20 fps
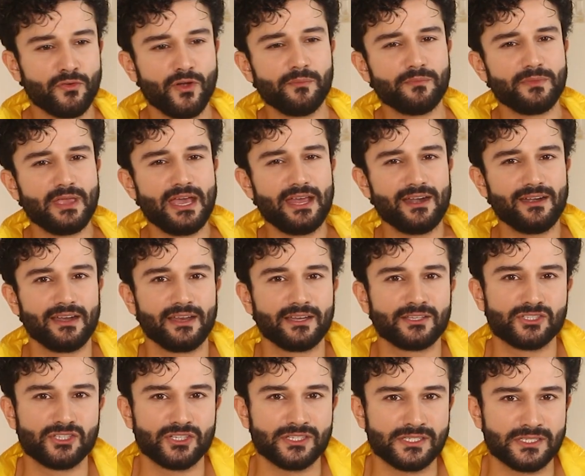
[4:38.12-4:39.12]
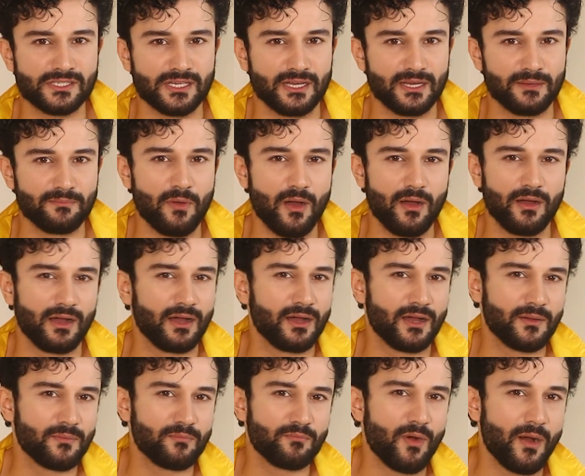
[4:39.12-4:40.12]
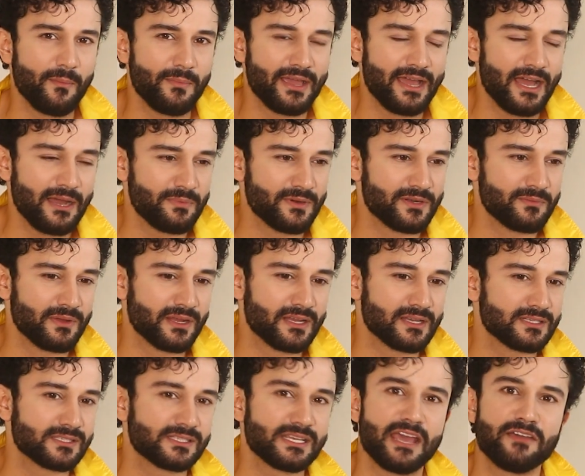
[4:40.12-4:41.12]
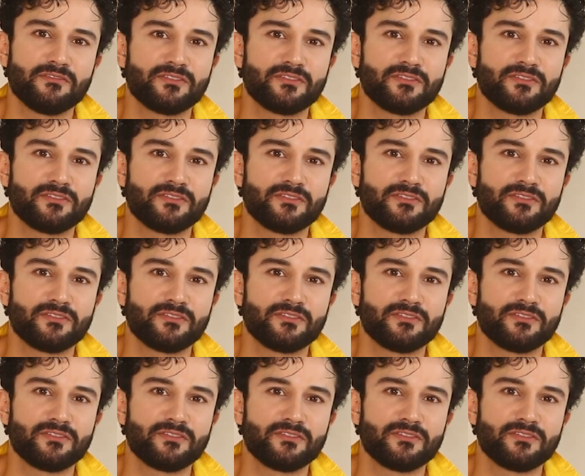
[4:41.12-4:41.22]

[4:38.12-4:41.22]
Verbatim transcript: from there, it just uh, uh, Bombay happened because